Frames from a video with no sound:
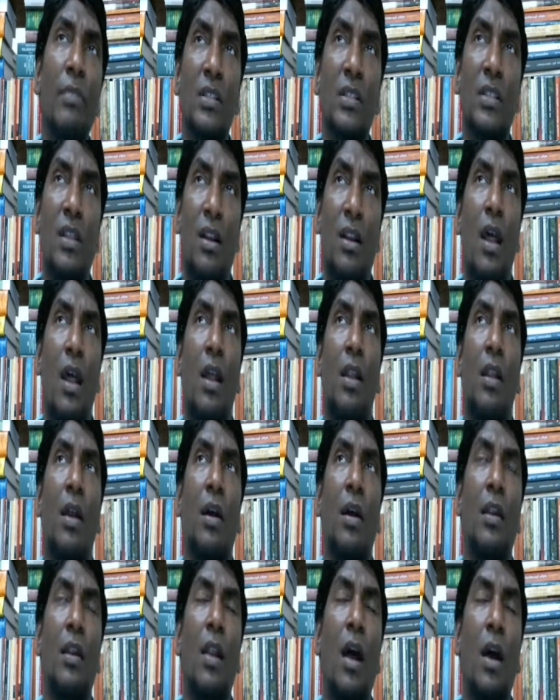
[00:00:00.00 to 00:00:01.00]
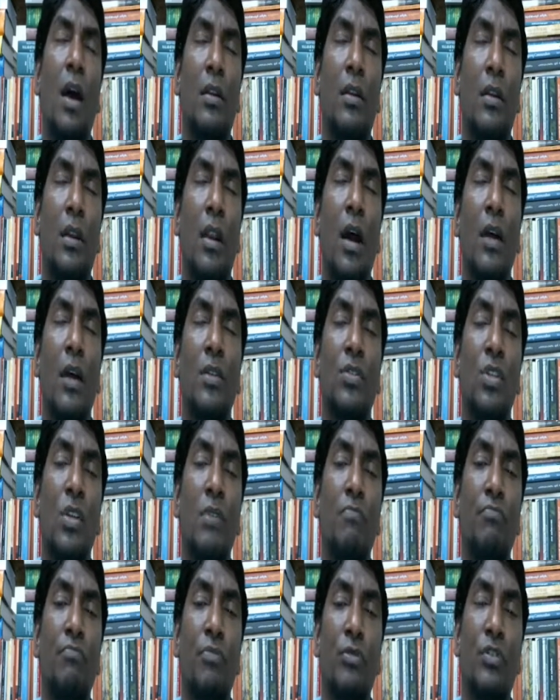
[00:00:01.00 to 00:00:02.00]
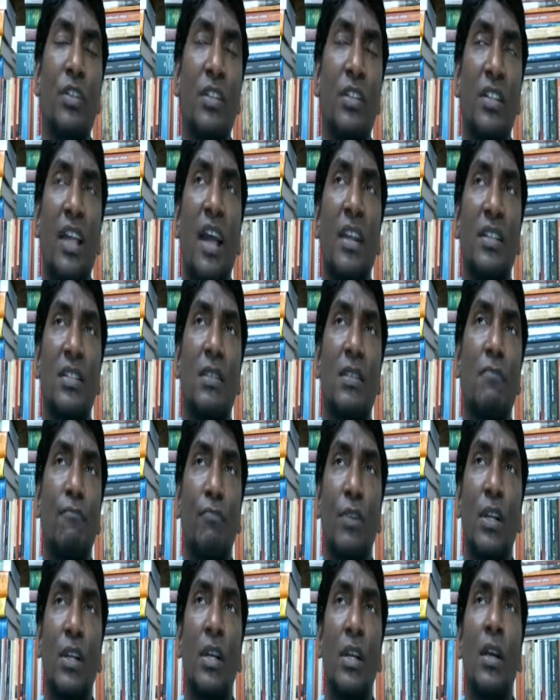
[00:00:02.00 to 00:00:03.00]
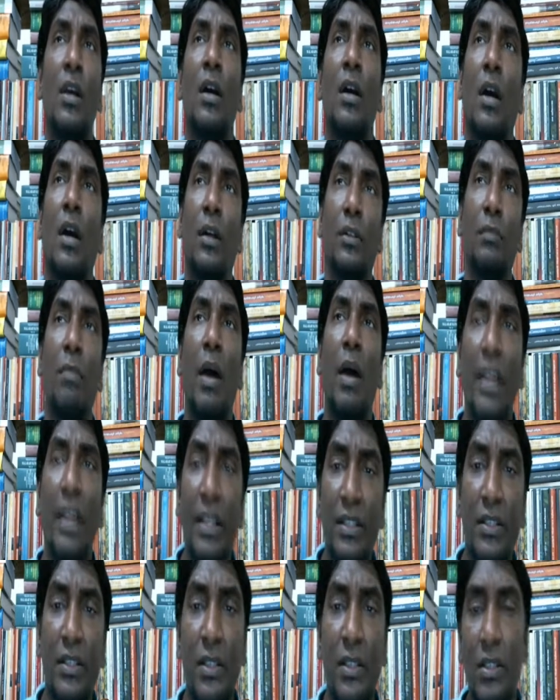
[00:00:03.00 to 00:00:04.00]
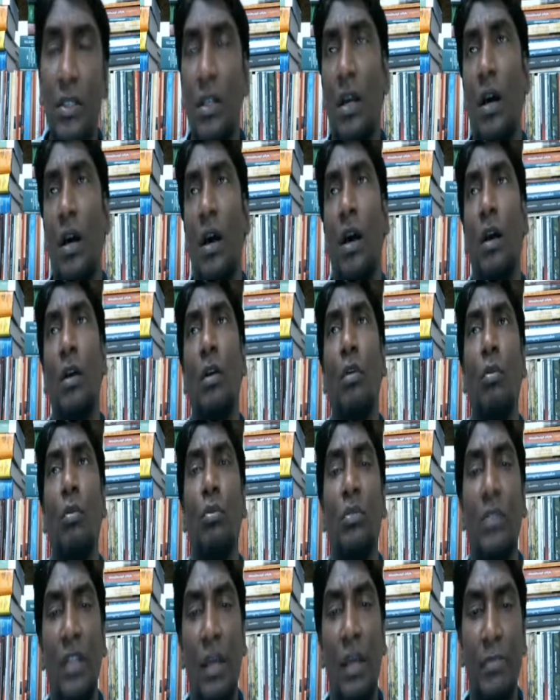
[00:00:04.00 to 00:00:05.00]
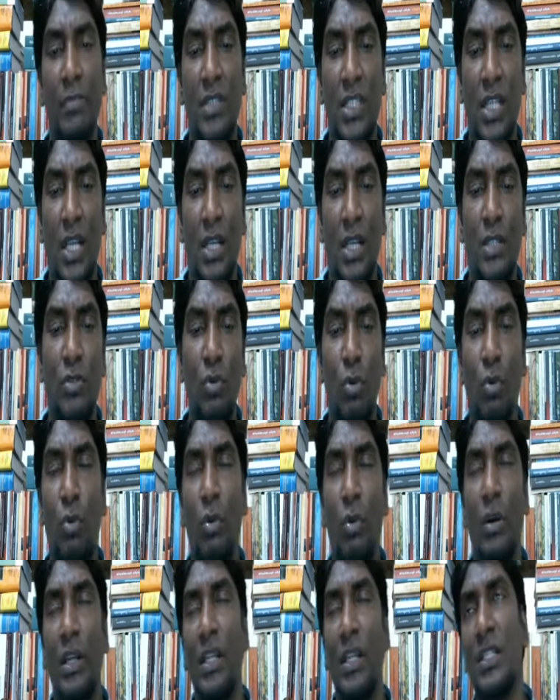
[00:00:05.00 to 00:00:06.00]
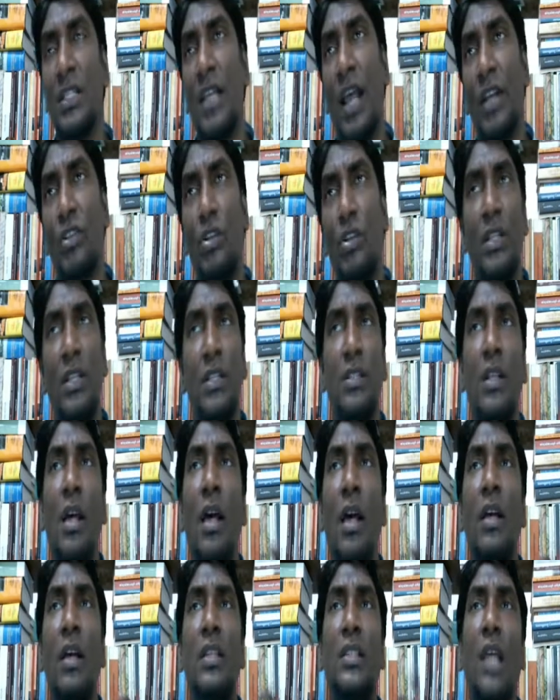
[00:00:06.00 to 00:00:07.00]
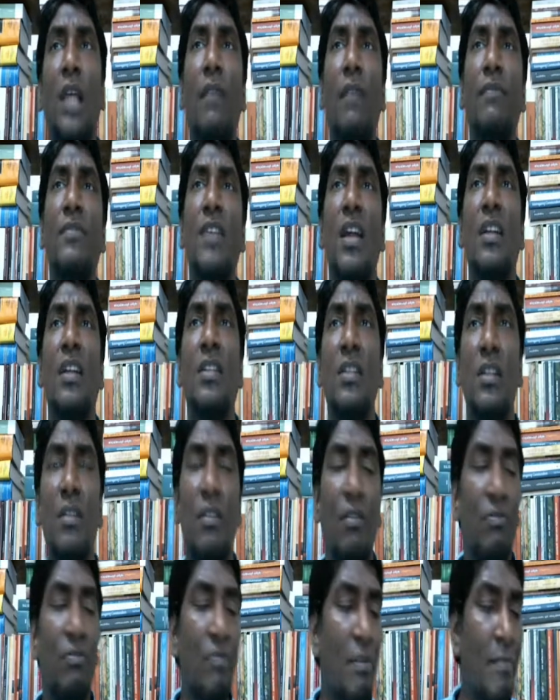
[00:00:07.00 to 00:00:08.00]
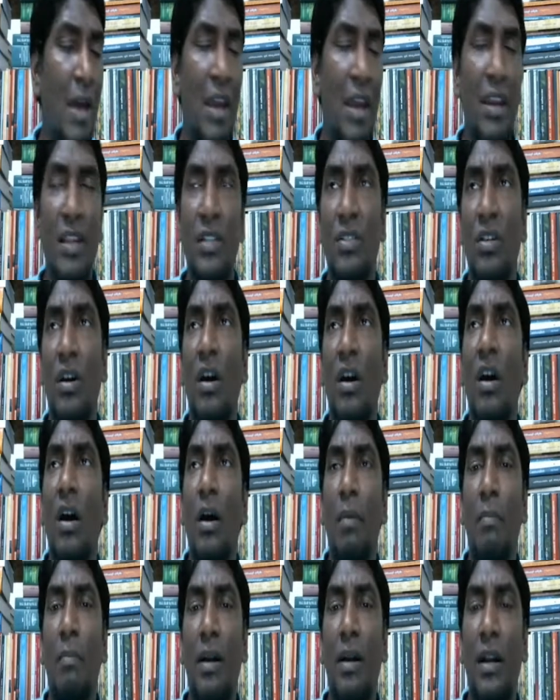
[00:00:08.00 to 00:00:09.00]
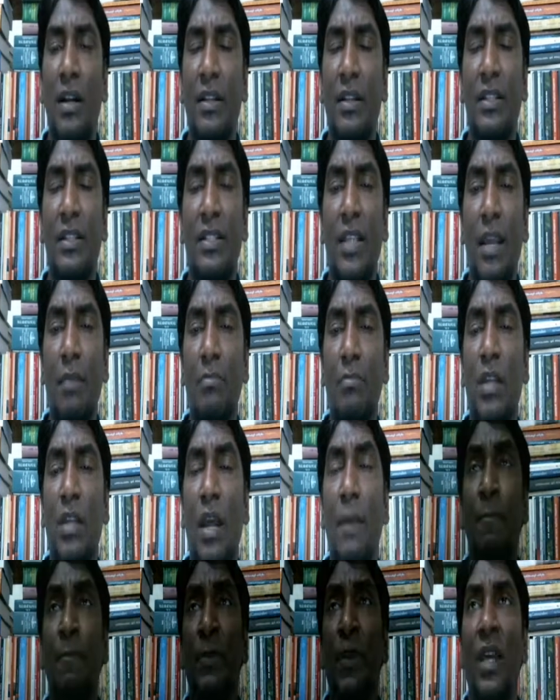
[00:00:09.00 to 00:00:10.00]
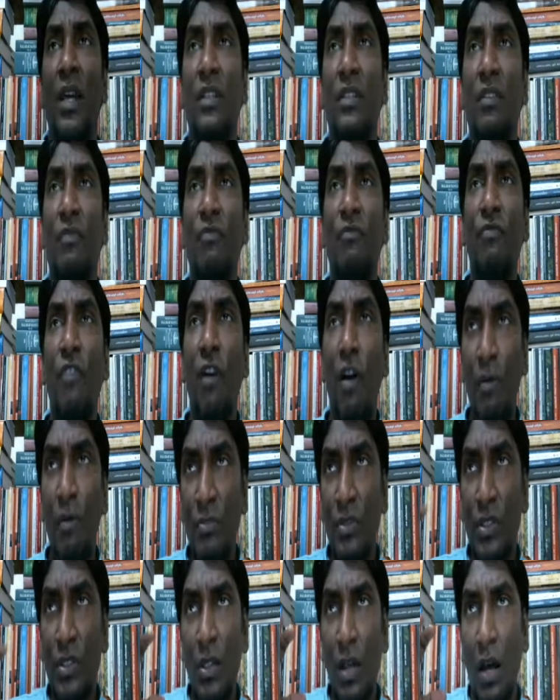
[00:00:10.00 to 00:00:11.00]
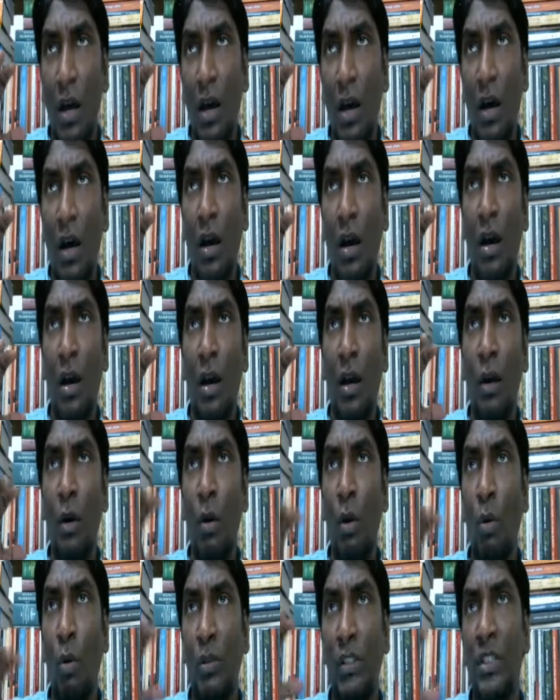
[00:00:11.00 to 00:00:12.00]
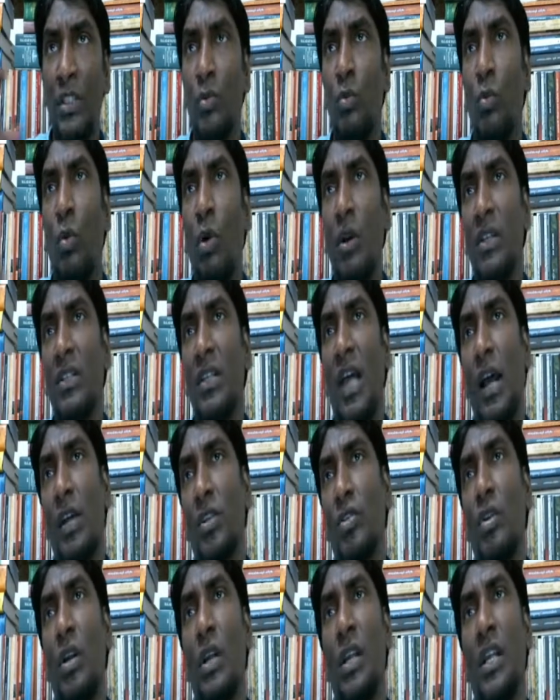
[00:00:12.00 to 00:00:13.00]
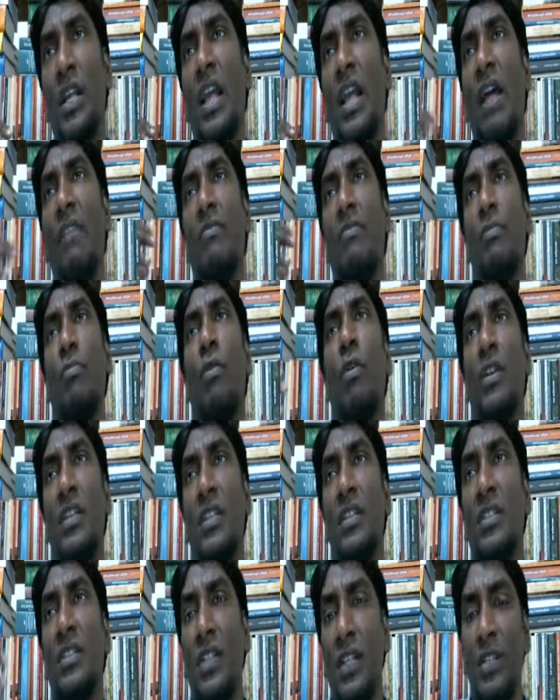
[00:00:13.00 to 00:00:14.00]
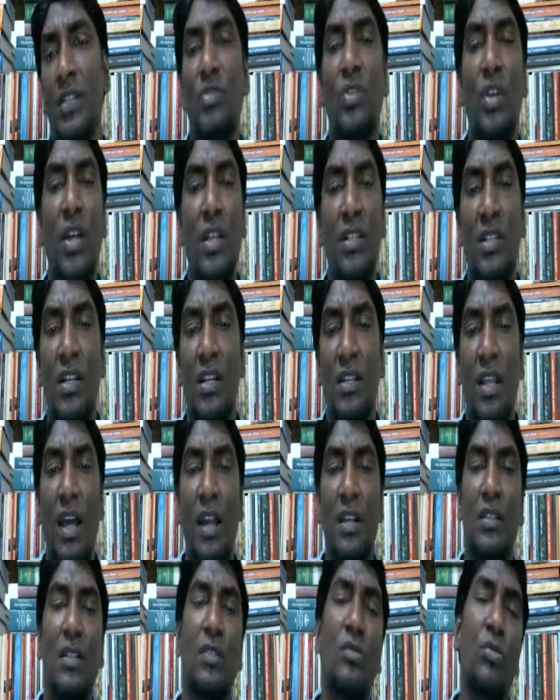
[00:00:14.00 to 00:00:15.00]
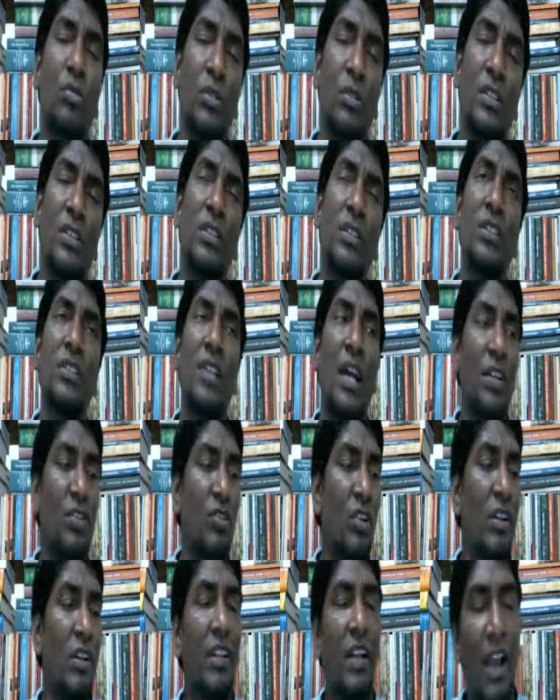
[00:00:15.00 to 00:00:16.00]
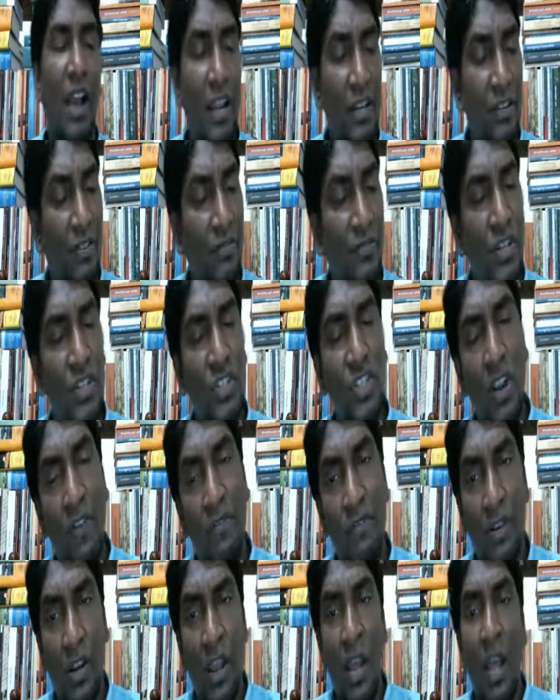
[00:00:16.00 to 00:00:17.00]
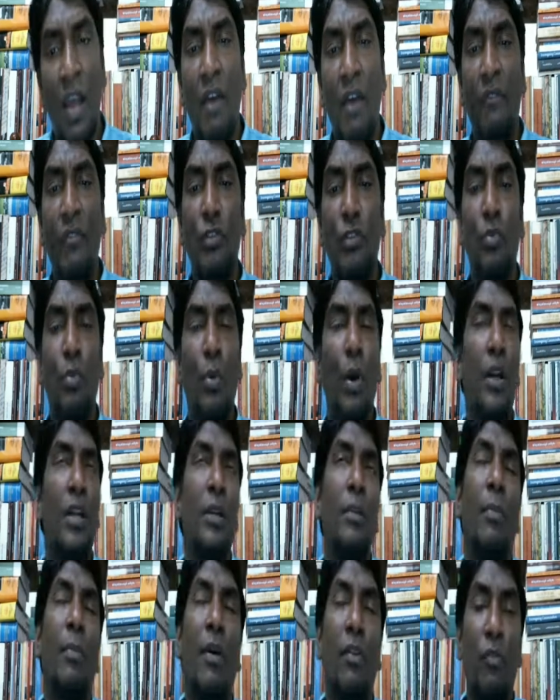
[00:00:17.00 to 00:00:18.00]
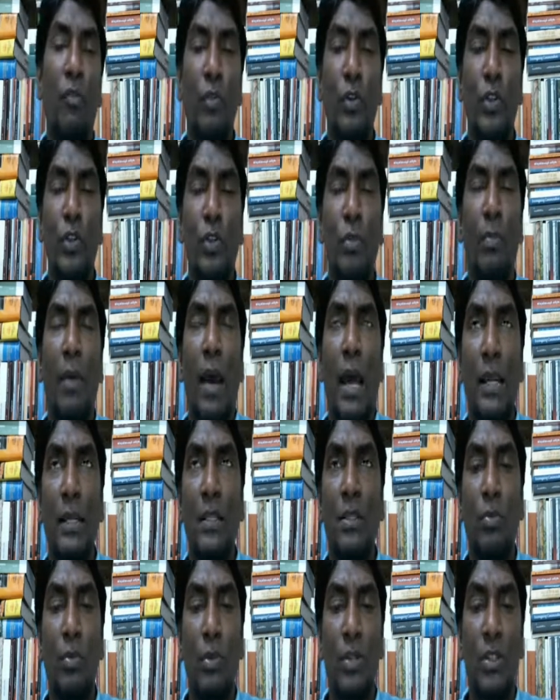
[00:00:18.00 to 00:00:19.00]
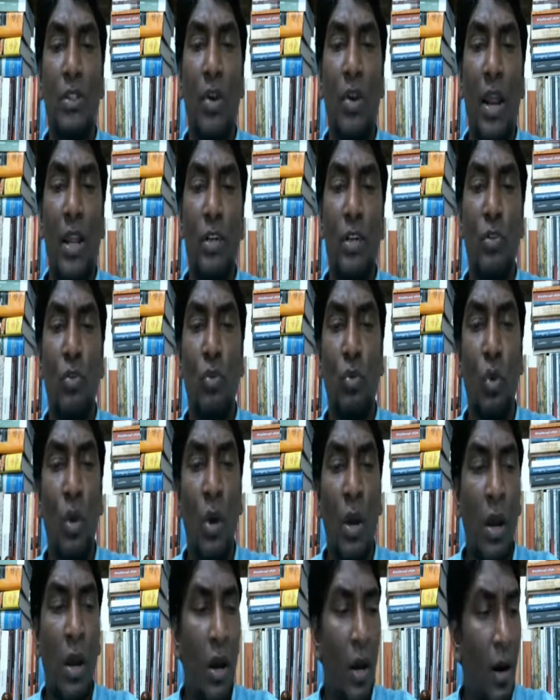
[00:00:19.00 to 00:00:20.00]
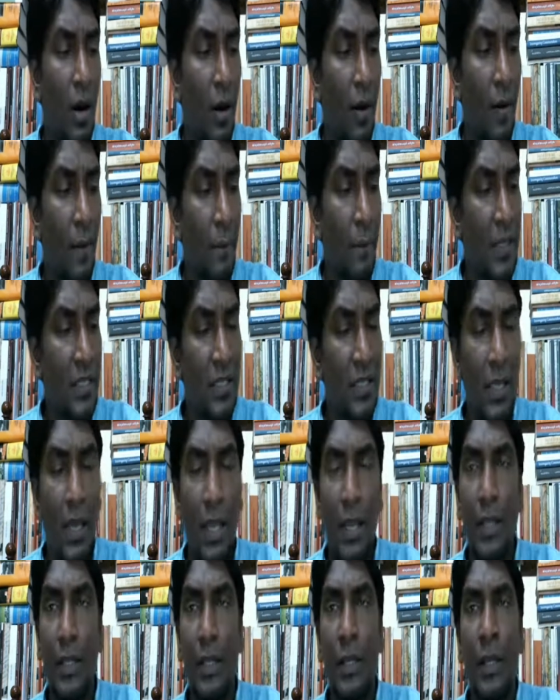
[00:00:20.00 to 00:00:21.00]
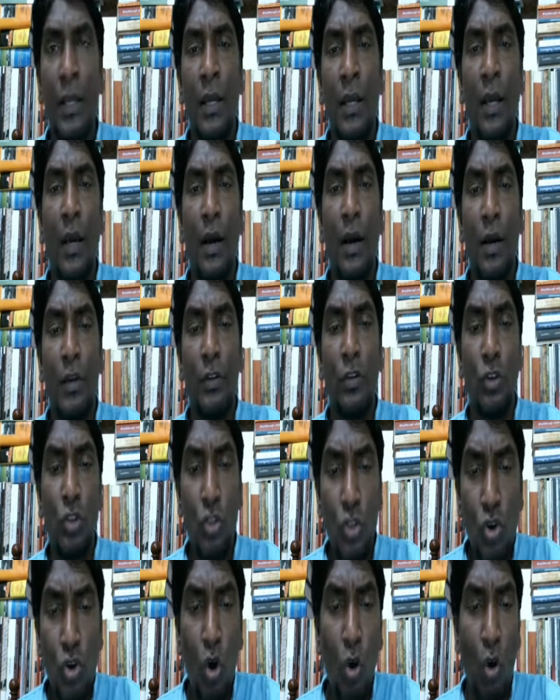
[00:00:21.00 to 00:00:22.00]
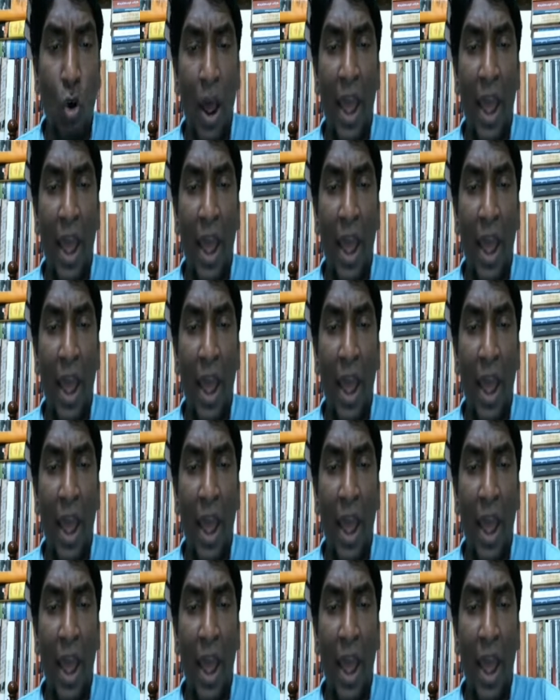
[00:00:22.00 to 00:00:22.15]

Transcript: is largely important than simply the manager's uh, growth themselves. So it is actually self-centered of the manager but at the same time the firm's uh, growth is what is actually everybody's interest in that sense. So this is actually the kind of a shift which Bar which Marris was trying to uh, basically uh, you know draw.